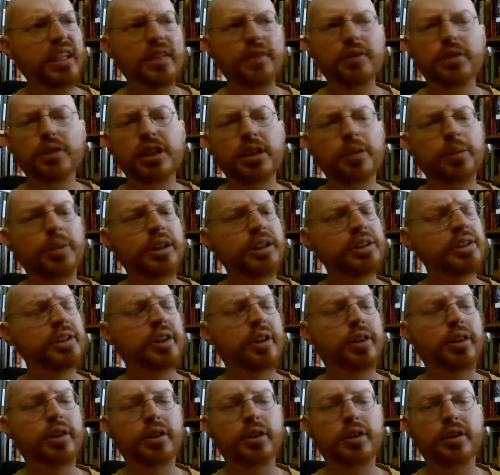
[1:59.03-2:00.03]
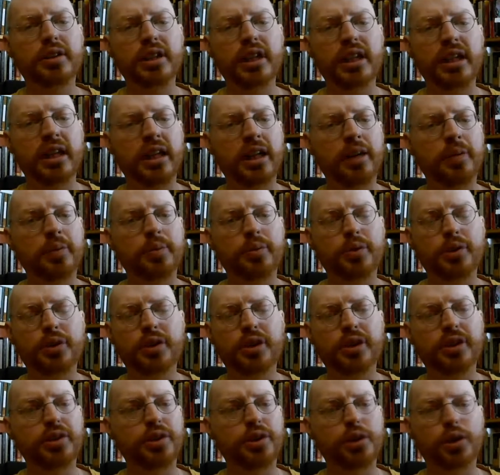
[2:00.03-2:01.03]
For some reason, the third time
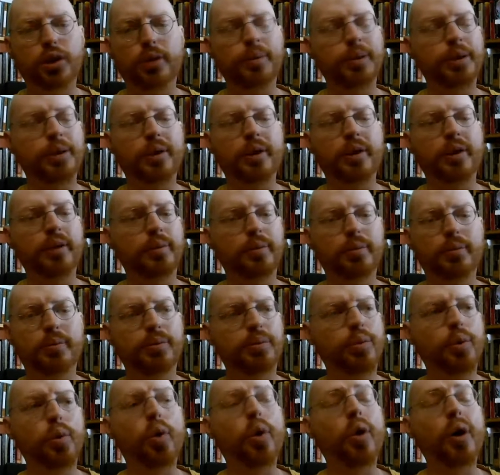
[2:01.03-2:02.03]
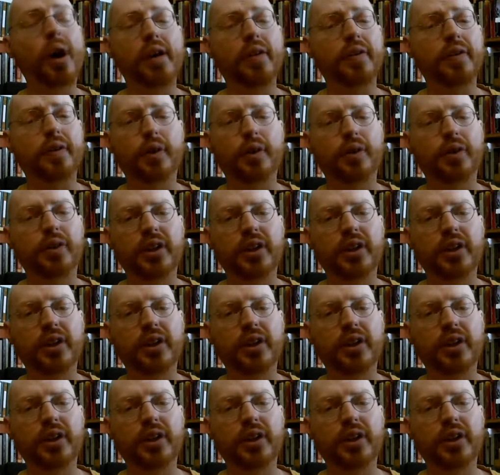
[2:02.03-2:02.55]
just took me more effort